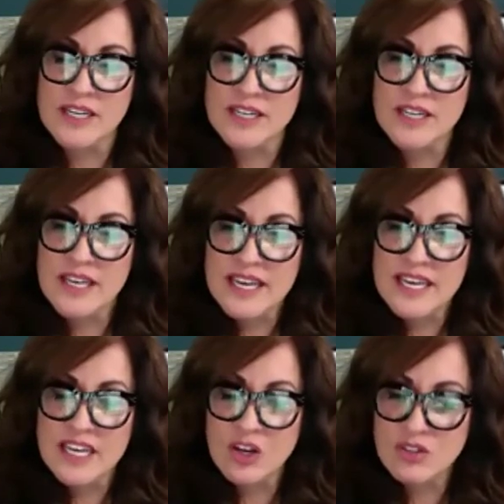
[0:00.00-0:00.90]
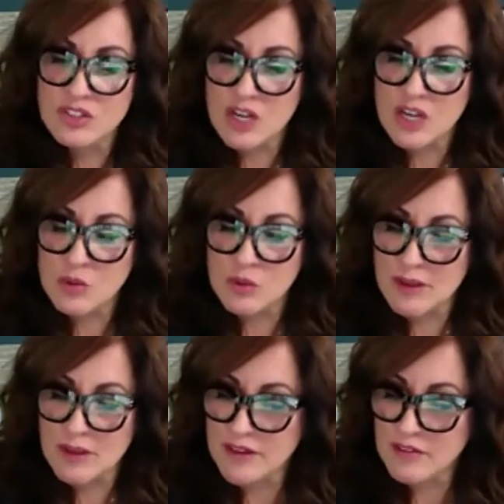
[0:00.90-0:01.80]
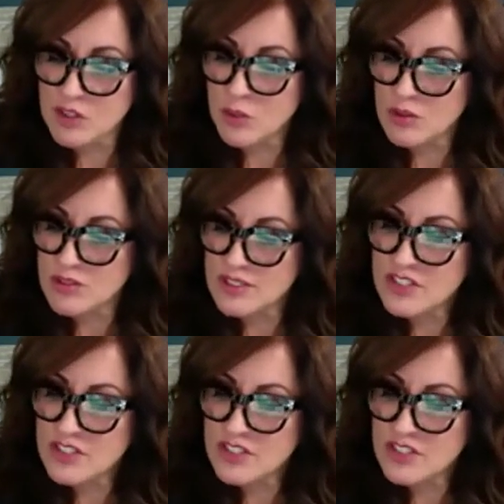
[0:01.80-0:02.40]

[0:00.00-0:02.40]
And it goes along with one of my favorite quotes.